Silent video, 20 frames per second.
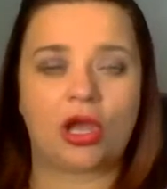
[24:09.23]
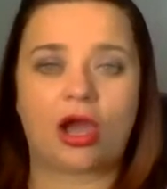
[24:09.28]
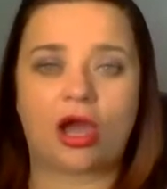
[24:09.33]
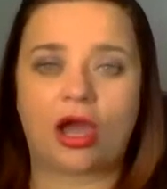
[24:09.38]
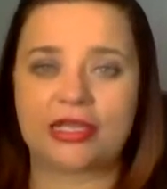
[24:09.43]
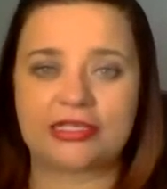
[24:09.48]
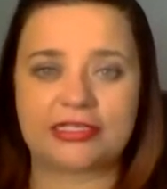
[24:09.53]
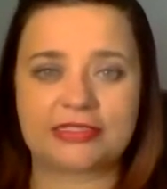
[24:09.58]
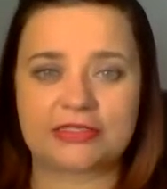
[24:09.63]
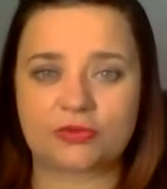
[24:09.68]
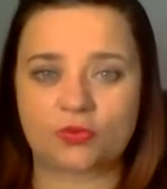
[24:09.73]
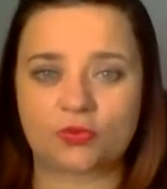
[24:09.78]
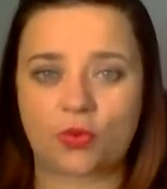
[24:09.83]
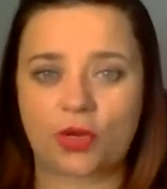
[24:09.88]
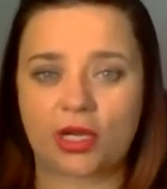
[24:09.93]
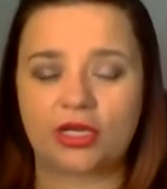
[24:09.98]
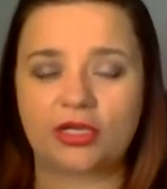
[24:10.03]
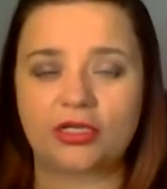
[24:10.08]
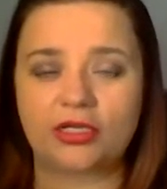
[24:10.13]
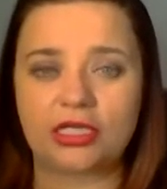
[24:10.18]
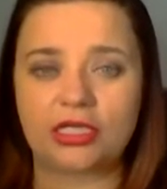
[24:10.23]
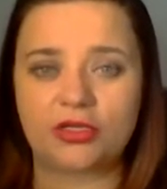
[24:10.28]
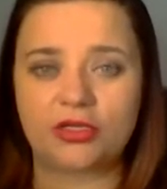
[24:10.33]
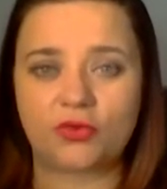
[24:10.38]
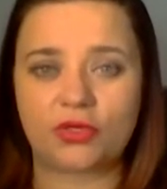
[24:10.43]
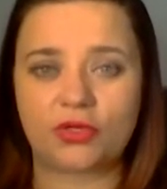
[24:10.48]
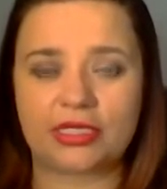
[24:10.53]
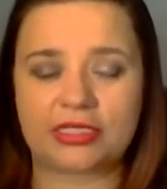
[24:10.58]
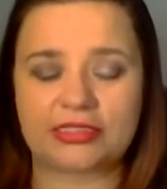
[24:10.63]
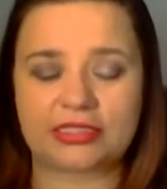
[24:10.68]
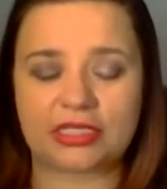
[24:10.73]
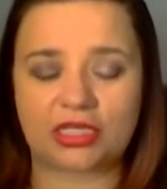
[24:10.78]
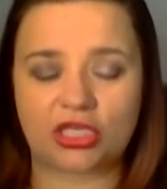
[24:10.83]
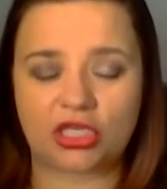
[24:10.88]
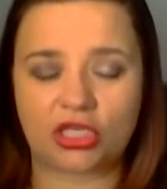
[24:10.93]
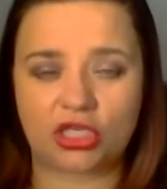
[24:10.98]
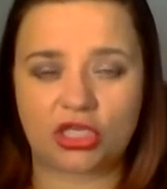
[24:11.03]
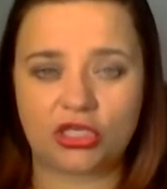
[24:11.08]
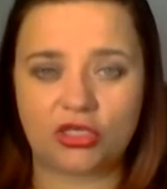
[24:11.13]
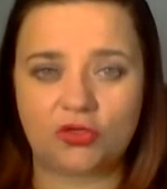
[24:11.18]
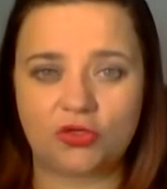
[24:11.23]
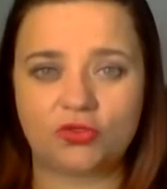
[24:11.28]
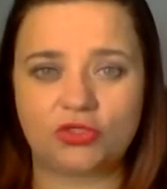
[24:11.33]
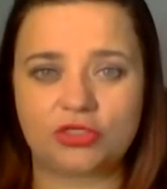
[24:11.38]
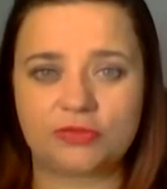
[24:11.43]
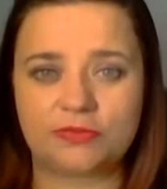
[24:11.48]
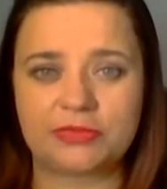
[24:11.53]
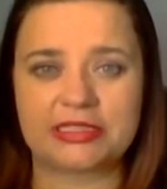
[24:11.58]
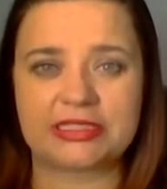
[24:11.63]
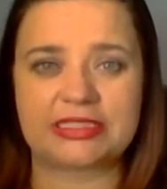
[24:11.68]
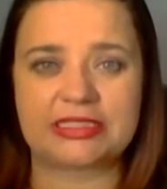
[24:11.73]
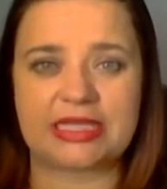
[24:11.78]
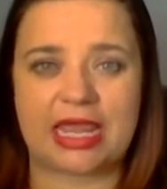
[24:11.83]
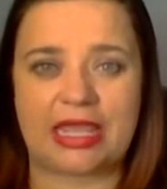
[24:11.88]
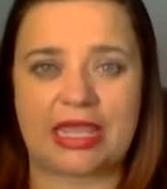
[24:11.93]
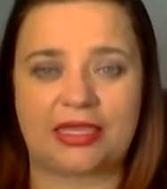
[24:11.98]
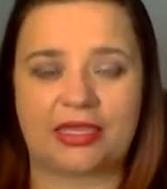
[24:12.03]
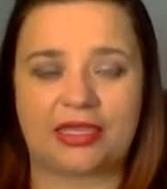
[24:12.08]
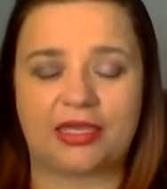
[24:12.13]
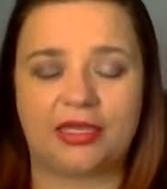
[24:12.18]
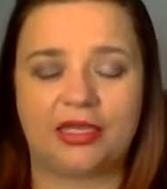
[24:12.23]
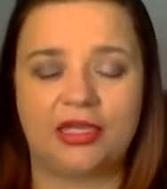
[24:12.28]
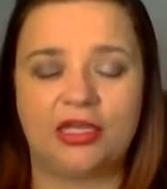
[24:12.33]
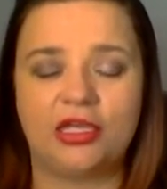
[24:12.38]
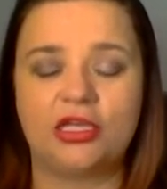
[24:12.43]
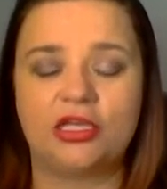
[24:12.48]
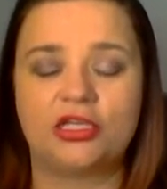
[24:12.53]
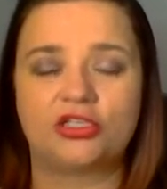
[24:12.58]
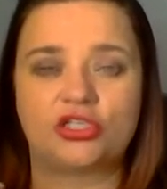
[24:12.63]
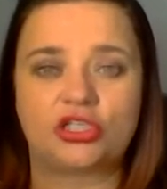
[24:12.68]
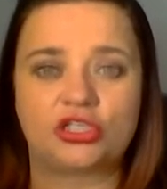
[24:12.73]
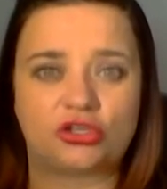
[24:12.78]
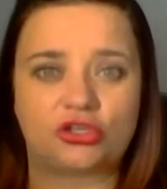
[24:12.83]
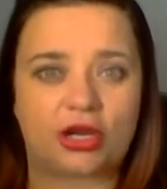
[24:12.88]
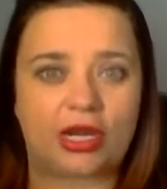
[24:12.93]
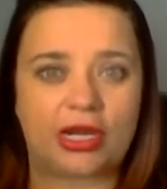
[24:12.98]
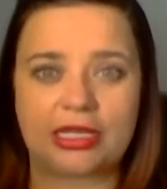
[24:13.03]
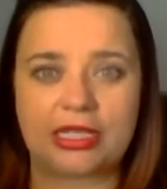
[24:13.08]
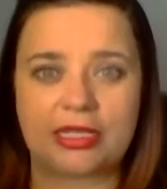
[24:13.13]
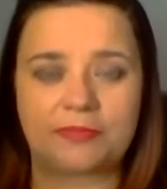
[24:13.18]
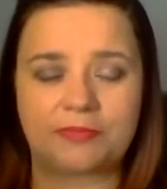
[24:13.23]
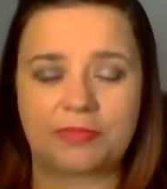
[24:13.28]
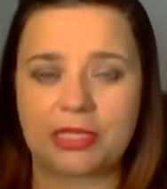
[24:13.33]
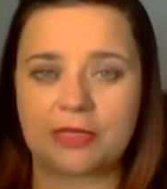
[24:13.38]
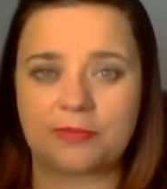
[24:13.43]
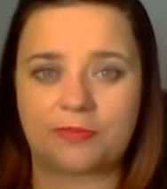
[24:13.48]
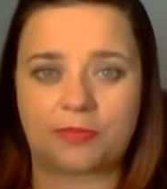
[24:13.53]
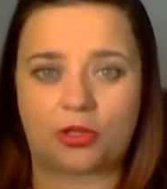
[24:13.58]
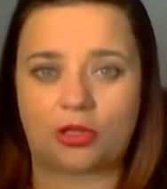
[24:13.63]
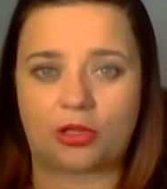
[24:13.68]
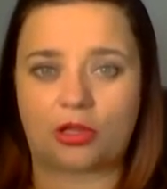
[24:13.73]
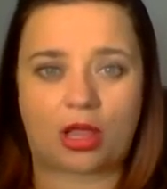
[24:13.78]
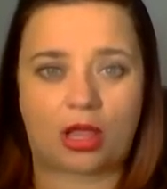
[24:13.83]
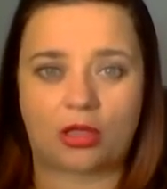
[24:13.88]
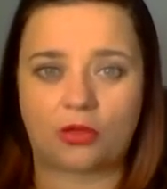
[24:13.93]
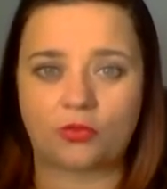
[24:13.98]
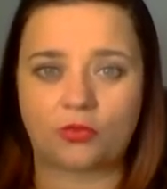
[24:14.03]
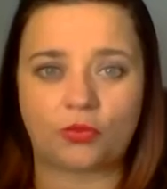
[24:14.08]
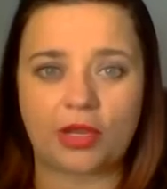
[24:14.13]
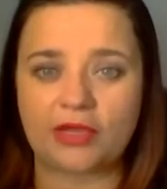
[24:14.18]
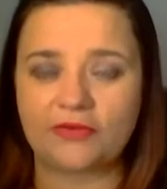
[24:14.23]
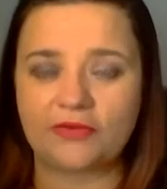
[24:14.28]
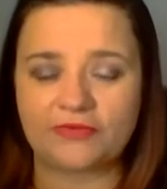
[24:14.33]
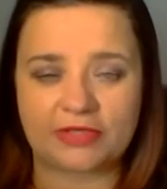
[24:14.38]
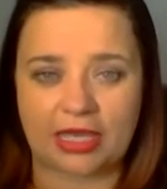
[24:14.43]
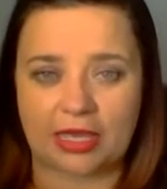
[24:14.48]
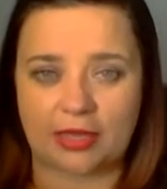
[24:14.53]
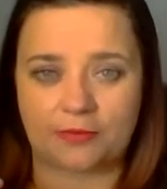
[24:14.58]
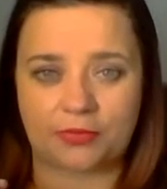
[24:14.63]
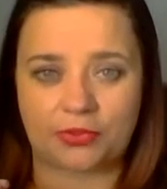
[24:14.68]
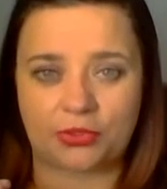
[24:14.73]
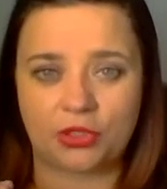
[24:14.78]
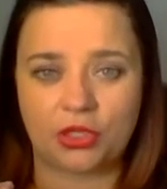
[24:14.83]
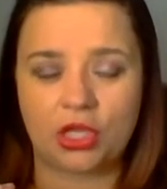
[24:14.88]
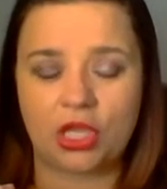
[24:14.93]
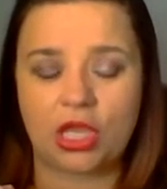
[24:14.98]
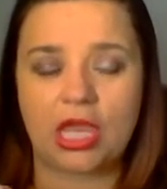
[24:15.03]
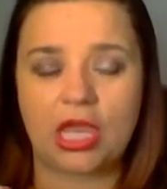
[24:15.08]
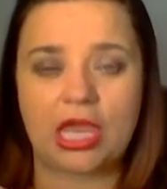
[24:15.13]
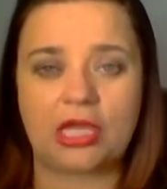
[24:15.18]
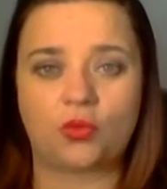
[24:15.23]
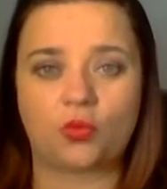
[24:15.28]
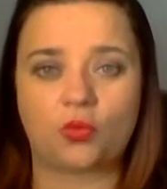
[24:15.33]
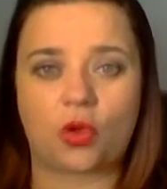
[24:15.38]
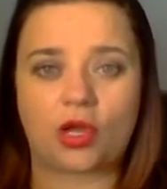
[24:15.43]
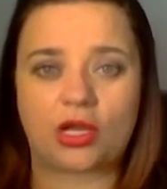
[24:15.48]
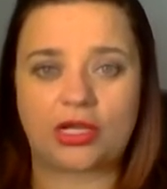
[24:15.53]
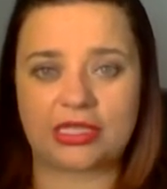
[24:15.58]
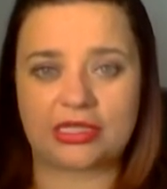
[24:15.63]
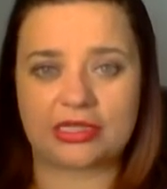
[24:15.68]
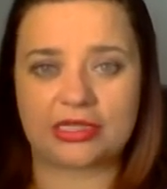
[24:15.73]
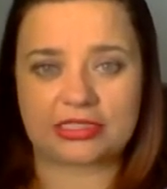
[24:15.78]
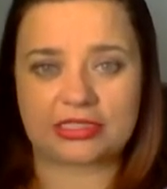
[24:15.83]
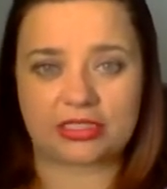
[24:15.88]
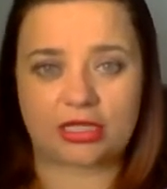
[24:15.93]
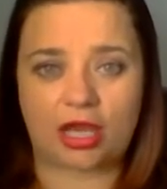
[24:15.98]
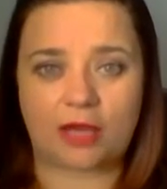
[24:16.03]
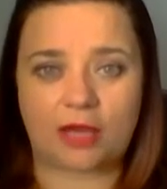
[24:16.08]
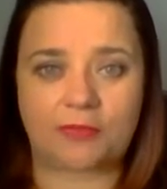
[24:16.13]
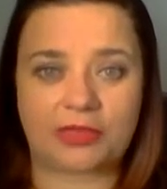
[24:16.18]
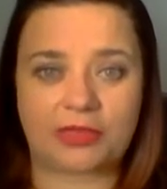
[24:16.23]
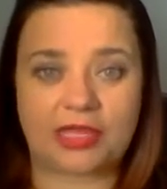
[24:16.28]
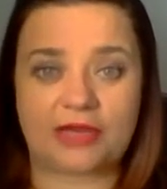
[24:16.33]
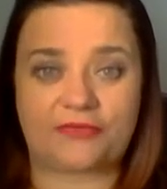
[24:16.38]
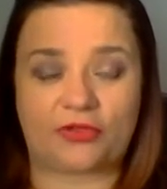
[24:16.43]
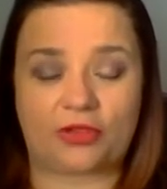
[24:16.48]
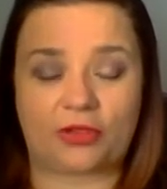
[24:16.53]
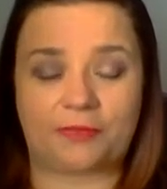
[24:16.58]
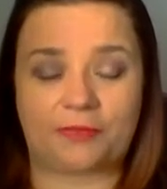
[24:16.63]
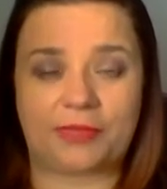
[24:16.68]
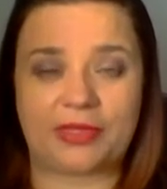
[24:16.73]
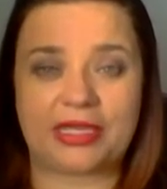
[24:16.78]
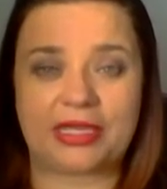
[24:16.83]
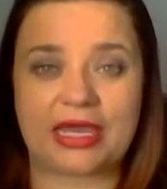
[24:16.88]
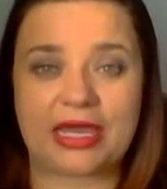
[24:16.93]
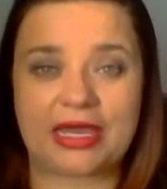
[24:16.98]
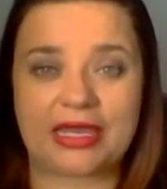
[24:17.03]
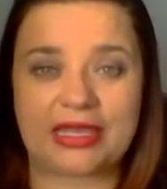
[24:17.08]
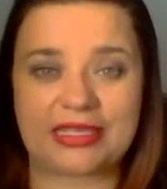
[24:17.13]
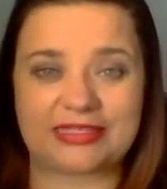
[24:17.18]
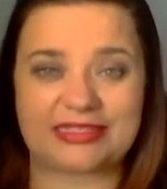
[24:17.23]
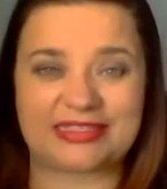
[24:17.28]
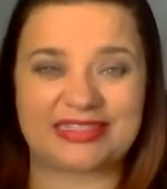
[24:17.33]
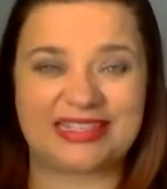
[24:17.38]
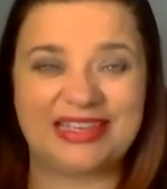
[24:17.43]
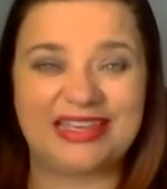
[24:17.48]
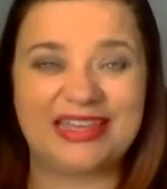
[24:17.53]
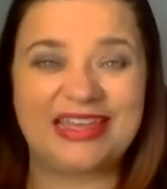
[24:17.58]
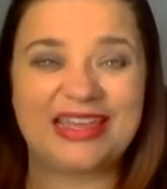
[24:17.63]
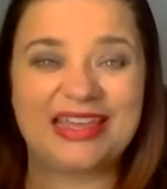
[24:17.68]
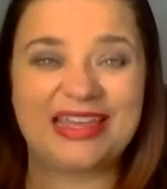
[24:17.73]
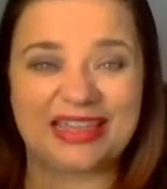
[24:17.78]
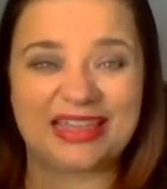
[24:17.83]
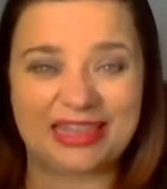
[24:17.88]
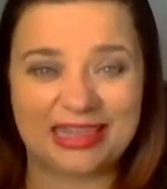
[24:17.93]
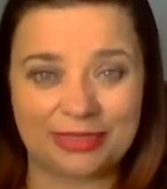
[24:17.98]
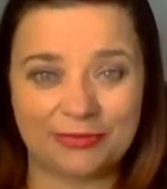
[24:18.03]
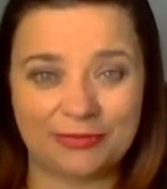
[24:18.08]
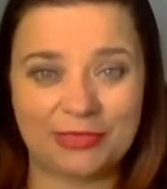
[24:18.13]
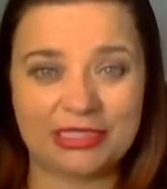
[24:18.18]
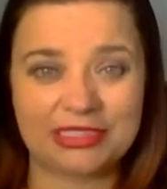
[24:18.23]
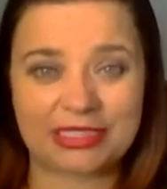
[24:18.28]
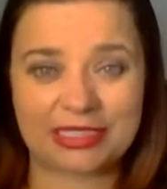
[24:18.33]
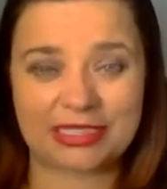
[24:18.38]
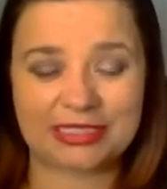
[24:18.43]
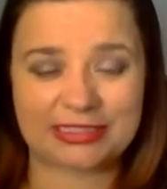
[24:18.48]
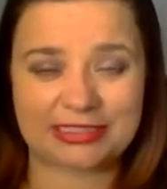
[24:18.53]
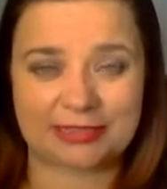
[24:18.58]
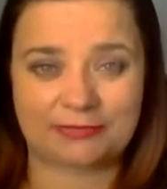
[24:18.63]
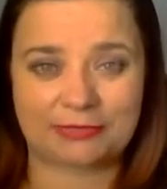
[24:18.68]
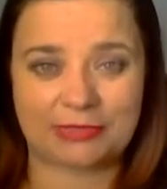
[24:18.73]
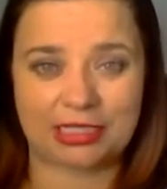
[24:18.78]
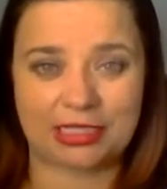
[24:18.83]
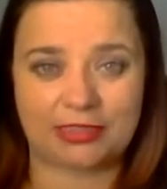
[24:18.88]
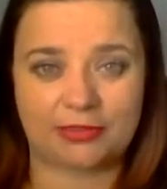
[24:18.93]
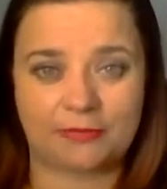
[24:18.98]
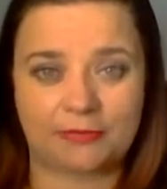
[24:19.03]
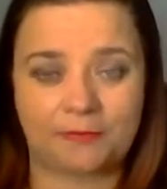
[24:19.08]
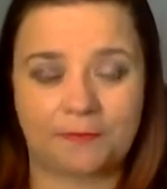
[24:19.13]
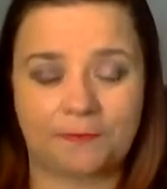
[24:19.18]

I swear to you, it is a huge mistake to try to get people all revved up and wanting the top level, because let me tell you something.